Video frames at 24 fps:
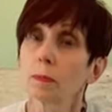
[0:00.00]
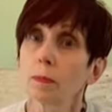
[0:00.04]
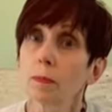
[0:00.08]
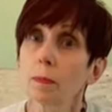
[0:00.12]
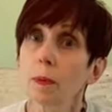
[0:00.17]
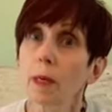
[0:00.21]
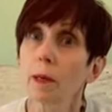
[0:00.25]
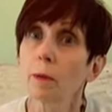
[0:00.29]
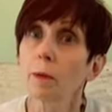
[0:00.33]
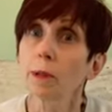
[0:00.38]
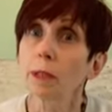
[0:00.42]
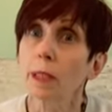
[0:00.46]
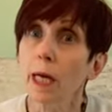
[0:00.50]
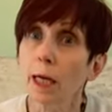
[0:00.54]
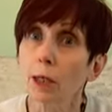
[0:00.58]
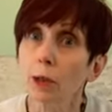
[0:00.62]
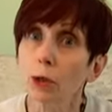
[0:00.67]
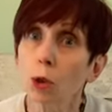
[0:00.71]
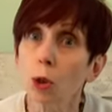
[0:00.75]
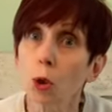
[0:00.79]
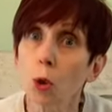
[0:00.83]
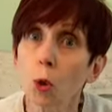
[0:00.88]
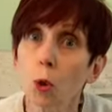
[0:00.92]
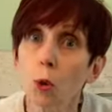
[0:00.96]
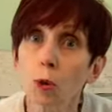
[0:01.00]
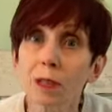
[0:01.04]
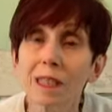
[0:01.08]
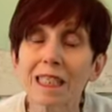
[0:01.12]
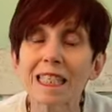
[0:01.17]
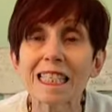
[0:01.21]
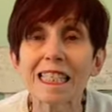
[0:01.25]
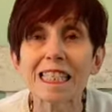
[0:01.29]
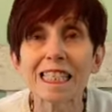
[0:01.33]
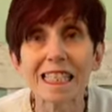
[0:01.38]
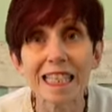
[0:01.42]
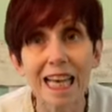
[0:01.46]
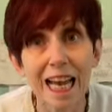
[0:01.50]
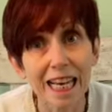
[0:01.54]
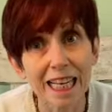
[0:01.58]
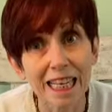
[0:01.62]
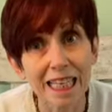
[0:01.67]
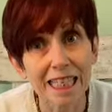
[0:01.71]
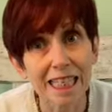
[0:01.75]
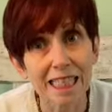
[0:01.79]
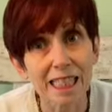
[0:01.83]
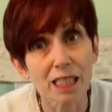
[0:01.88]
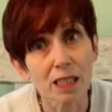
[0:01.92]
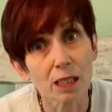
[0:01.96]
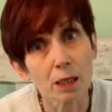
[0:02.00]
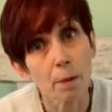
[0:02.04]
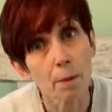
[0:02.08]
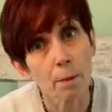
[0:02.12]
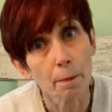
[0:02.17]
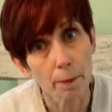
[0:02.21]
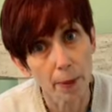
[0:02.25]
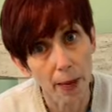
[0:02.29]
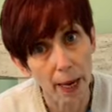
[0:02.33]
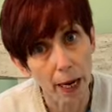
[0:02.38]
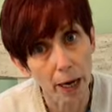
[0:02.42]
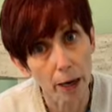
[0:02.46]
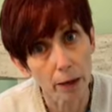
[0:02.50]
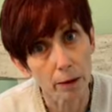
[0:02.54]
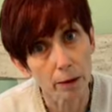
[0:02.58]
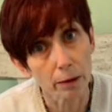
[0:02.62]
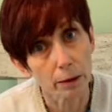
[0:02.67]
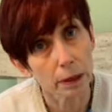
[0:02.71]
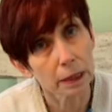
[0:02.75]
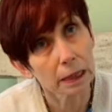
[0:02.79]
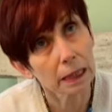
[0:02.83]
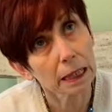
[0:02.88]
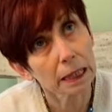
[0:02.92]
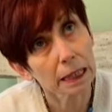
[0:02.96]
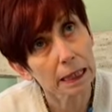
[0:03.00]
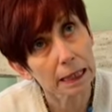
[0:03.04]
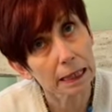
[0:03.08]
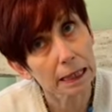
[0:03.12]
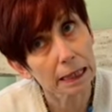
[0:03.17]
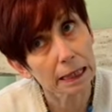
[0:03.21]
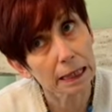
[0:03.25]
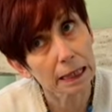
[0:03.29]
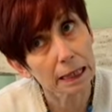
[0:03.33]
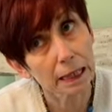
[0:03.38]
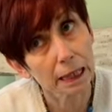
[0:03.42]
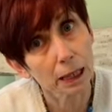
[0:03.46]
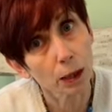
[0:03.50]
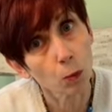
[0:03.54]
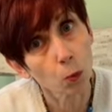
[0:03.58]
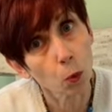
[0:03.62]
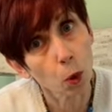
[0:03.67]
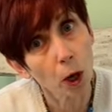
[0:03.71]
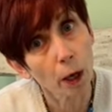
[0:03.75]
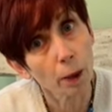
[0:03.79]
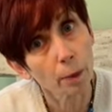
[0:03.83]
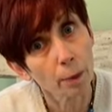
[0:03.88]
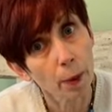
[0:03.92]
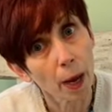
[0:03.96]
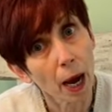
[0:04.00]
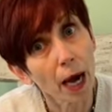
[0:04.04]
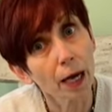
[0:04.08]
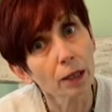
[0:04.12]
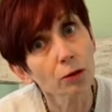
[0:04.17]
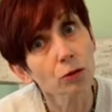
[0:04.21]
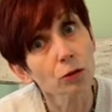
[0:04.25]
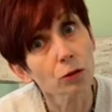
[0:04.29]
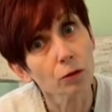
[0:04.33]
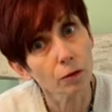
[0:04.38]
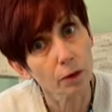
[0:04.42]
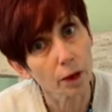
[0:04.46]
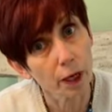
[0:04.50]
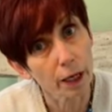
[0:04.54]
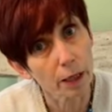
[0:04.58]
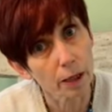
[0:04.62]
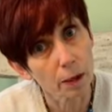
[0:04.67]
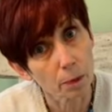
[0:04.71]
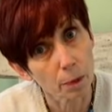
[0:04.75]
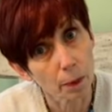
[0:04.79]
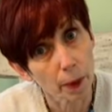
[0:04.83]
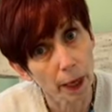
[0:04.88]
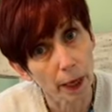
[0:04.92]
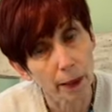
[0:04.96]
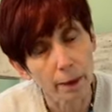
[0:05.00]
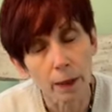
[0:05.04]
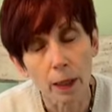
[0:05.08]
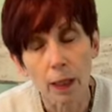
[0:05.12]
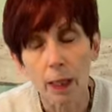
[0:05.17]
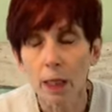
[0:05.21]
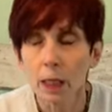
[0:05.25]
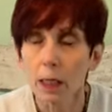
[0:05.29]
it was actually called Teddy's Bear, T-E-D-D-Y apostrophe S bear.